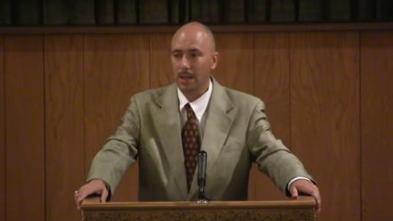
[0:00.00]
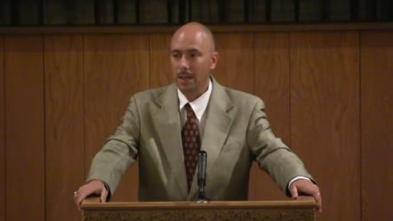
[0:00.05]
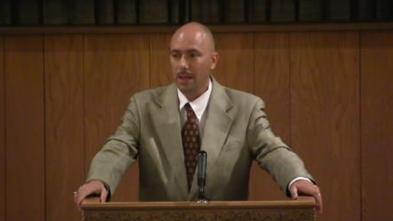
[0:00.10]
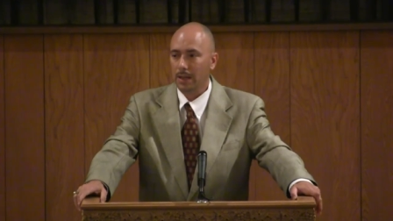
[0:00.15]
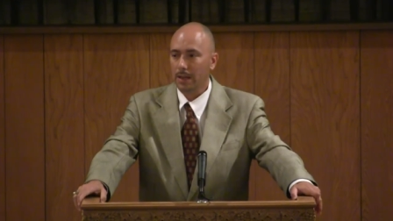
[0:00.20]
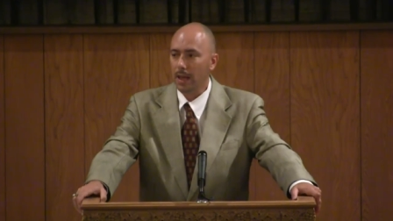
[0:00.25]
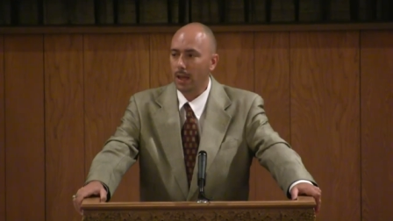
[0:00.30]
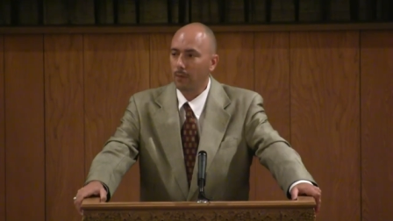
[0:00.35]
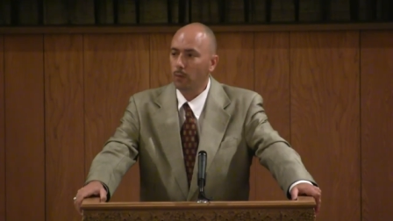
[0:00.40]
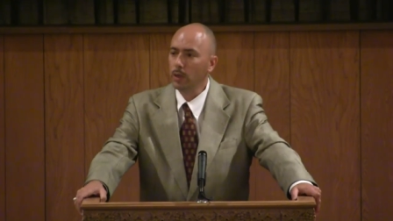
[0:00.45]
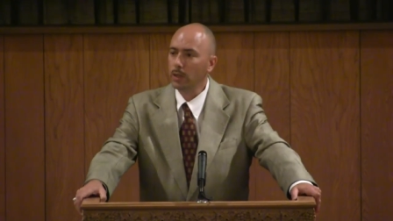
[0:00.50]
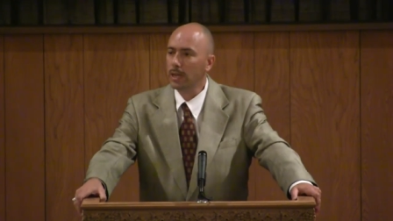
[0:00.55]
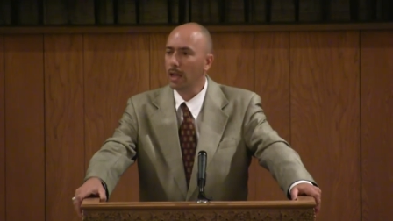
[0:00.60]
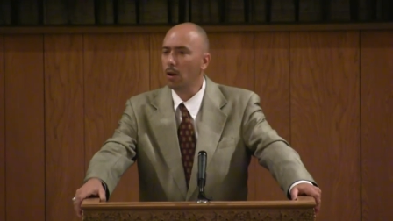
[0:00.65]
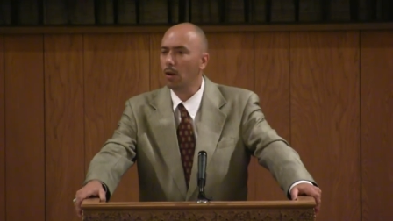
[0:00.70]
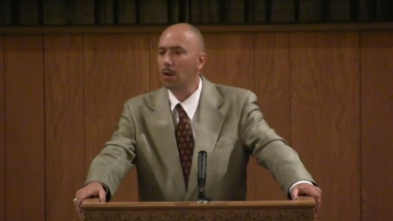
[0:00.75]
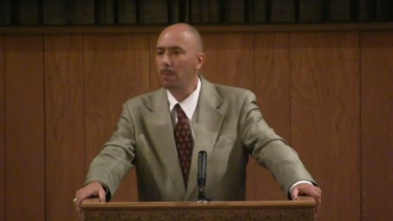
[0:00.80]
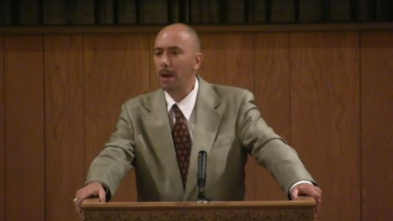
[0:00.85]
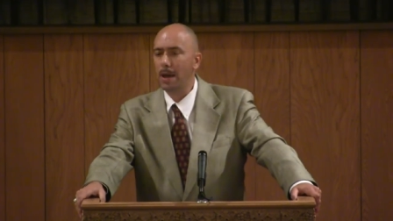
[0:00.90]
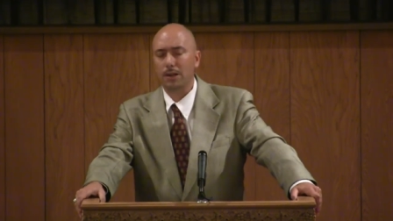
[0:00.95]
Now, if we
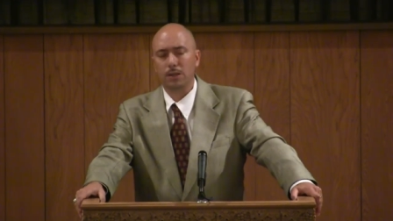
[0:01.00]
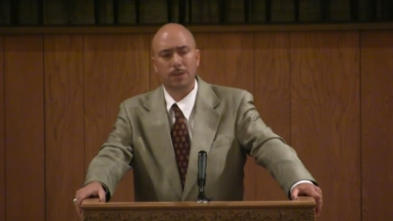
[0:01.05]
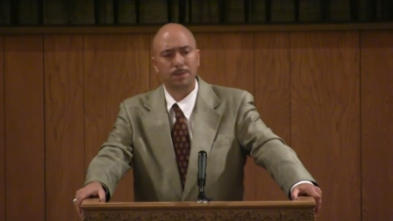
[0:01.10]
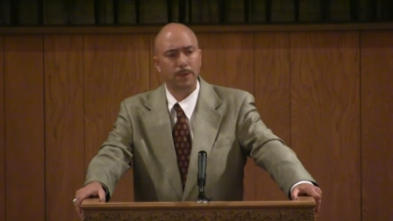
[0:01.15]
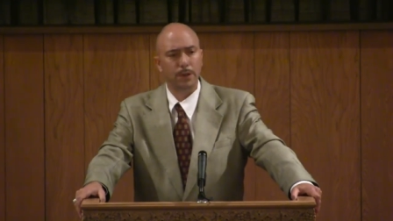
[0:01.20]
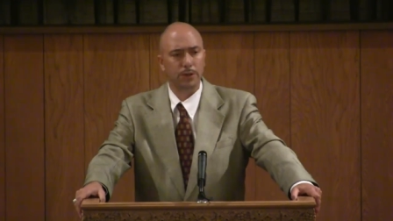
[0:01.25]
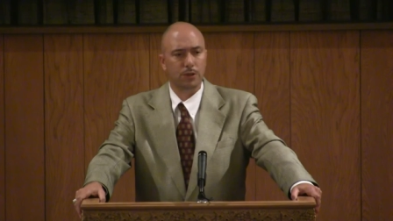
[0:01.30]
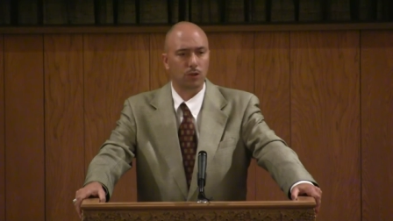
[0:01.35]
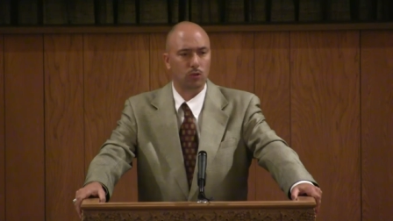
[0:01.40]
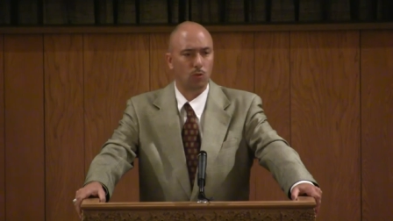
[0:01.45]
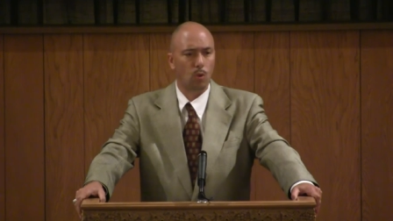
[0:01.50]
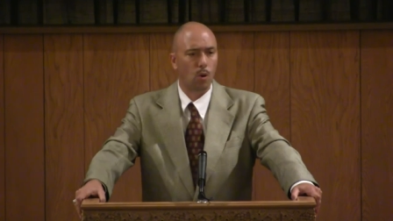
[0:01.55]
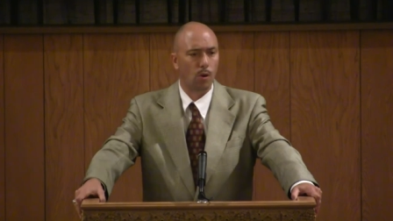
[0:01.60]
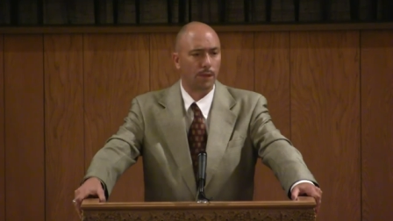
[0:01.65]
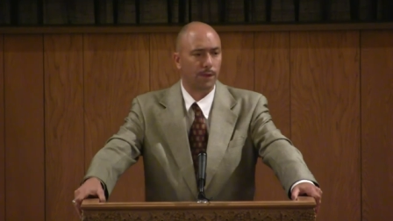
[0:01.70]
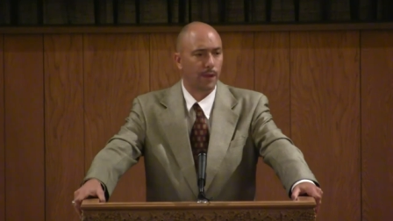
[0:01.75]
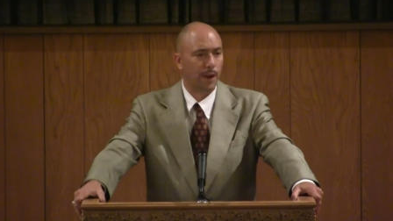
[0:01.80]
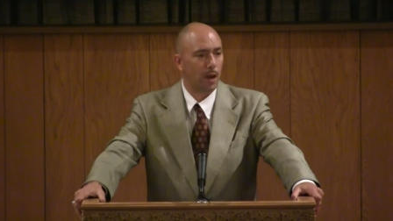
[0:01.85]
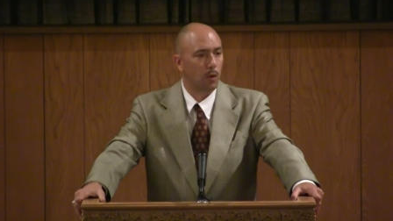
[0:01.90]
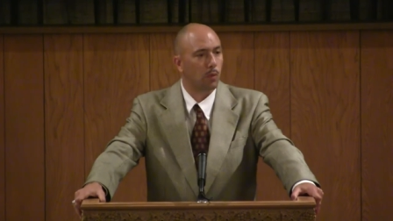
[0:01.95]
talk about a spiritual
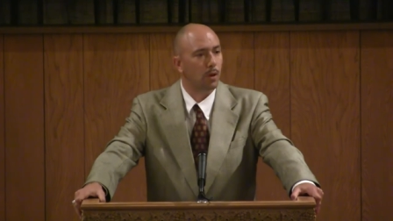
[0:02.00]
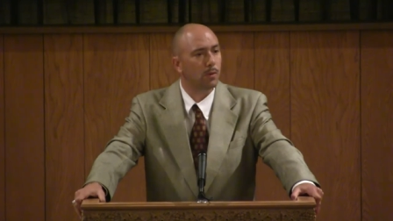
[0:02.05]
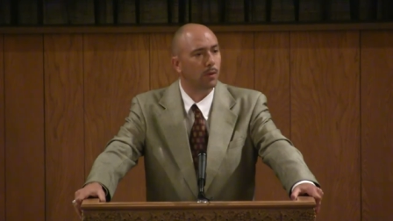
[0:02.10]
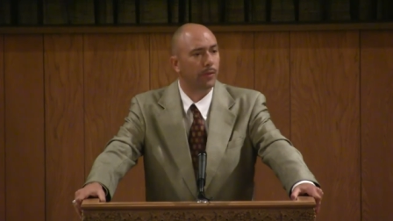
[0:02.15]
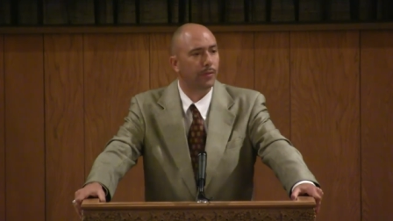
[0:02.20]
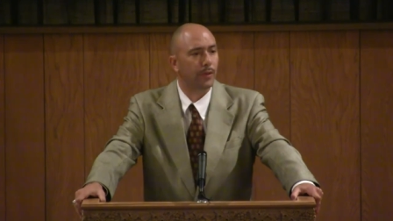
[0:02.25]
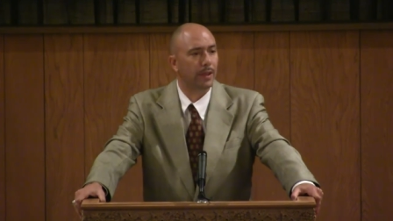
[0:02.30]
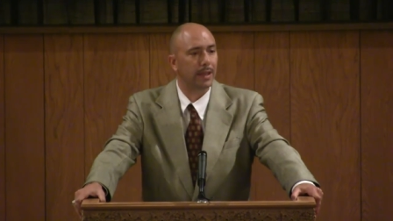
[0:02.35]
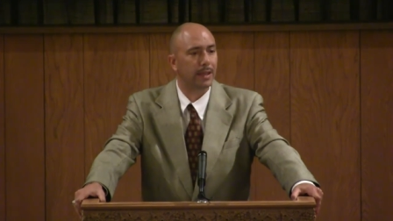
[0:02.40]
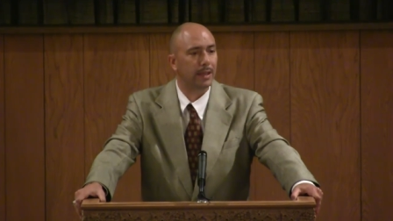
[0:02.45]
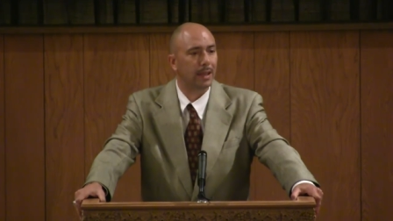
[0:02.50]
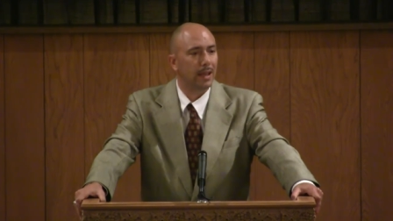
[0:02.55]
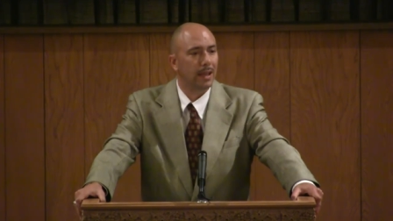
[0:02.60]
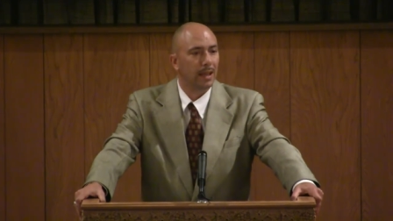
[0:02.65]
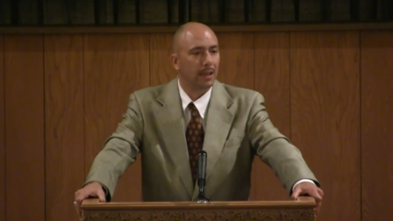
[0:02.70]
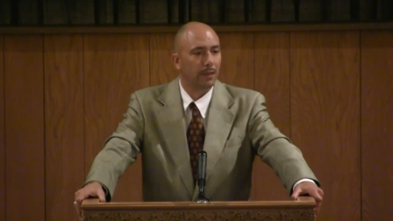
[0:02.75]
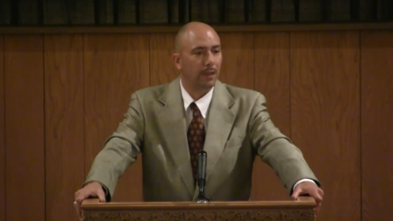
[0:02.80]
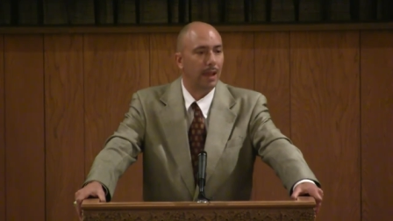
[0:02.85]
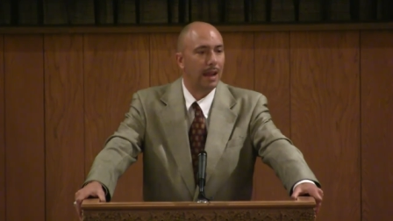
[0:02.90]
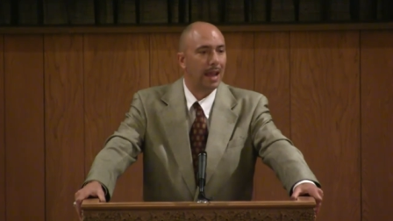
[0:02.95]
warfare, we would think
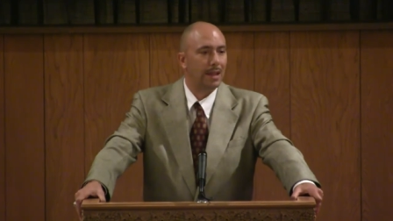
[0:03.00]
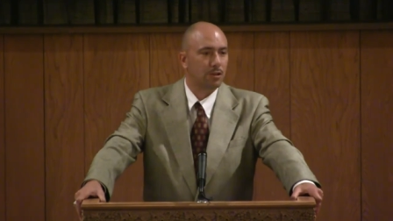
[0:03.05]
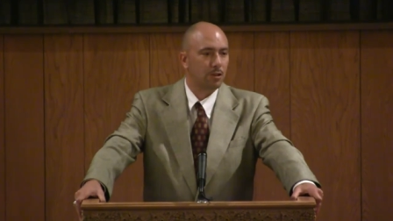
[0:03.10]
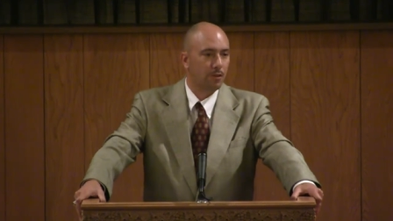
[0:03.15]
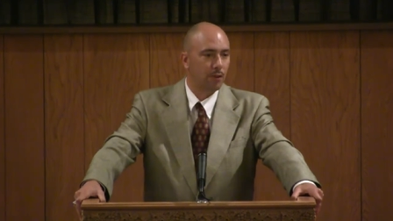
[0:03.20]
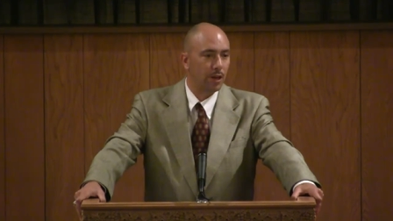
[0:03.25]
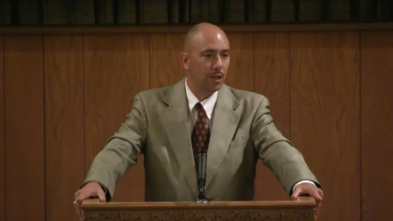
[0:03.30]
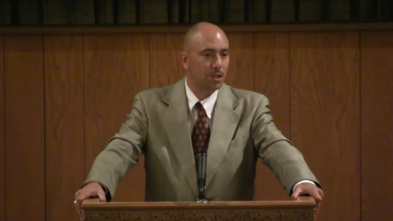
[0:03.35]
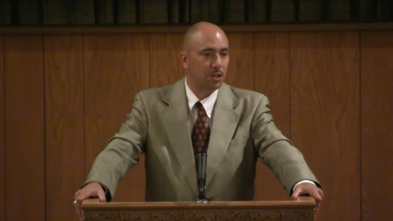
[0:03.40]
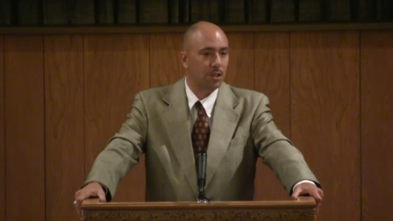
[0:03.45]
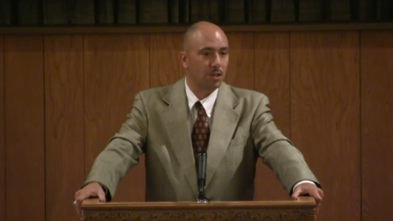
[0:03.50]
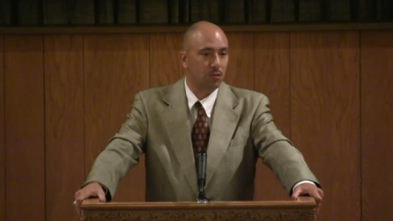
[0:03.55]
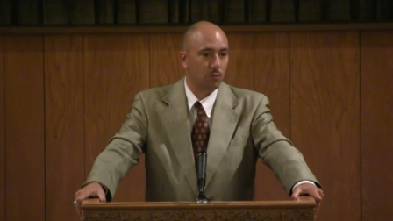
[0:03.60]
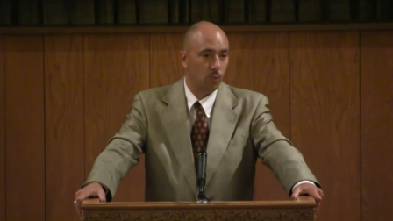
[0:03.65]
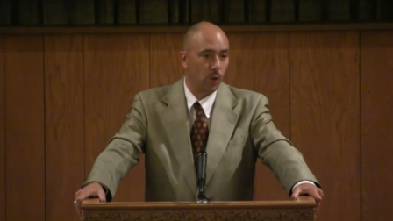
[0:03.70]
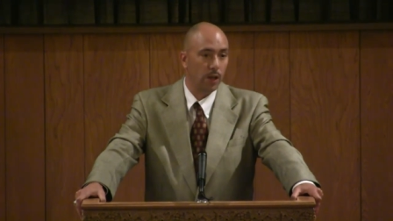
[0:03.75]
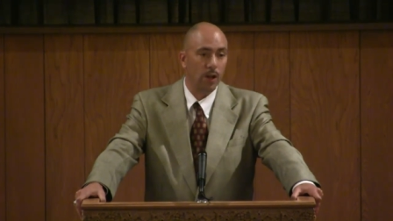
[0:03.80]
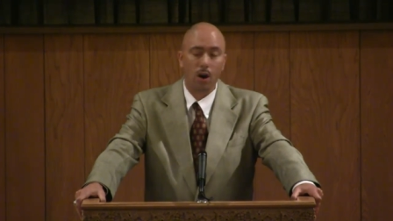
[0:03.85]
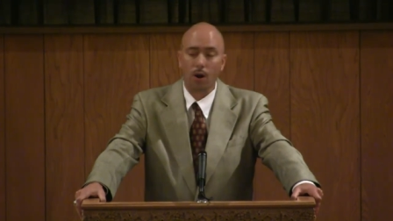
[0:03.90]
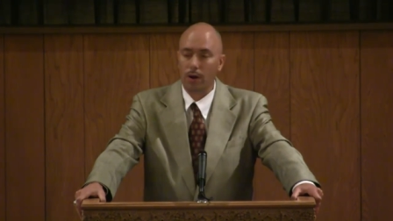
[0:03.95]
that as Christians,
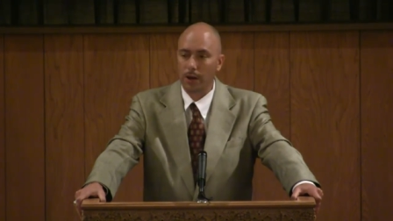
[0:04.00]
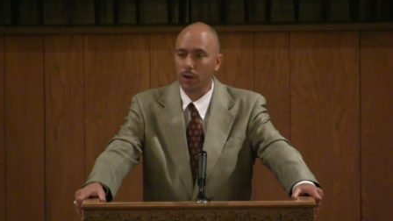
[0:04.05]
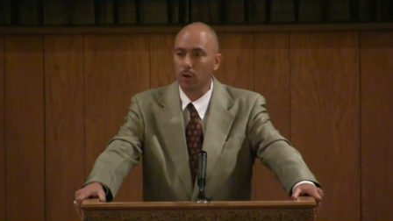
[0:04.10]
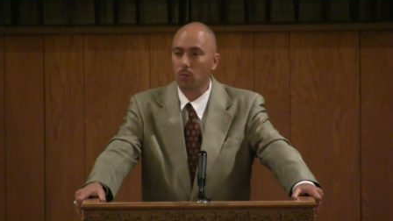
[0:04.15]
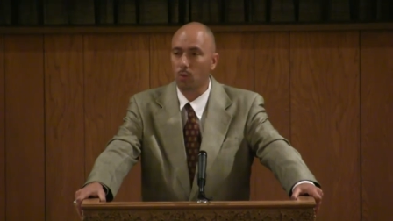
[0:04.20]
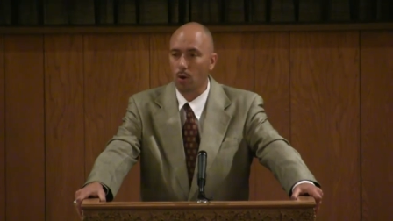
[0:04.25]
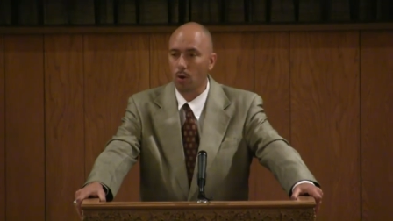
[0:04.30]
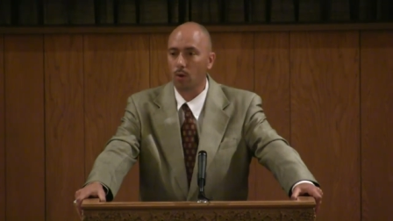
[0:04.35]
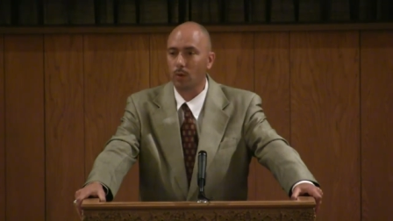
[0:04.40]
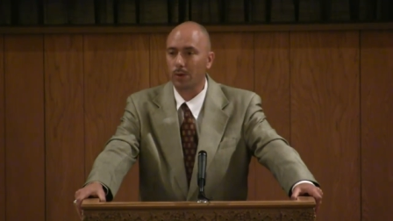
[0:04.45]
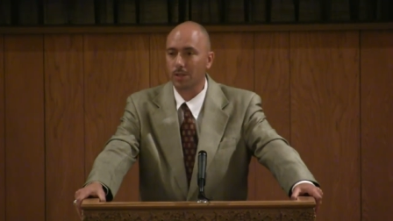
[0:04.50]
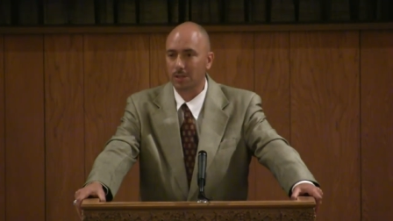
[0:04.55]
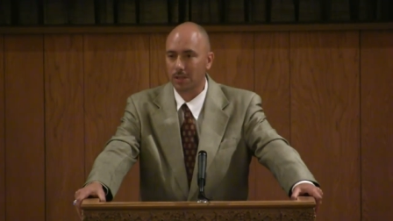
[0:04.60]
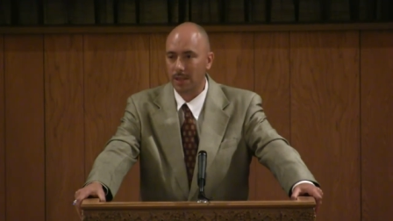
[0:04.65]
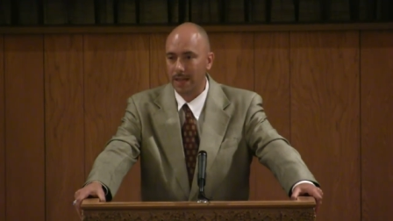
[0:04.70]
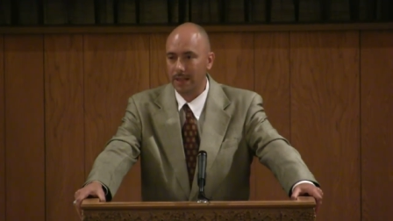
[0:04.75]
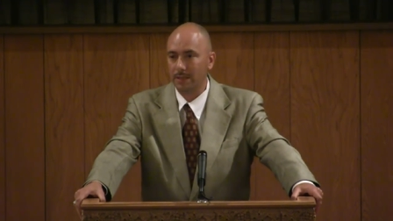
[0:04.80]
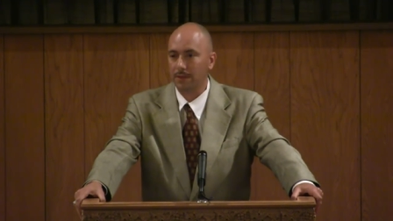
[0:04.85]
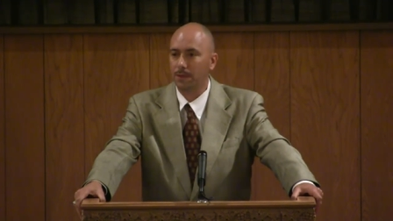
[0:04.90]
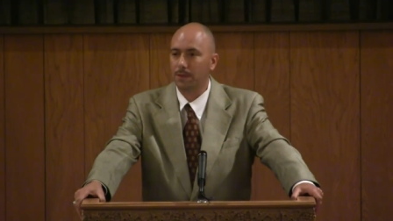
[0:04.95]
we are in a war with Satan,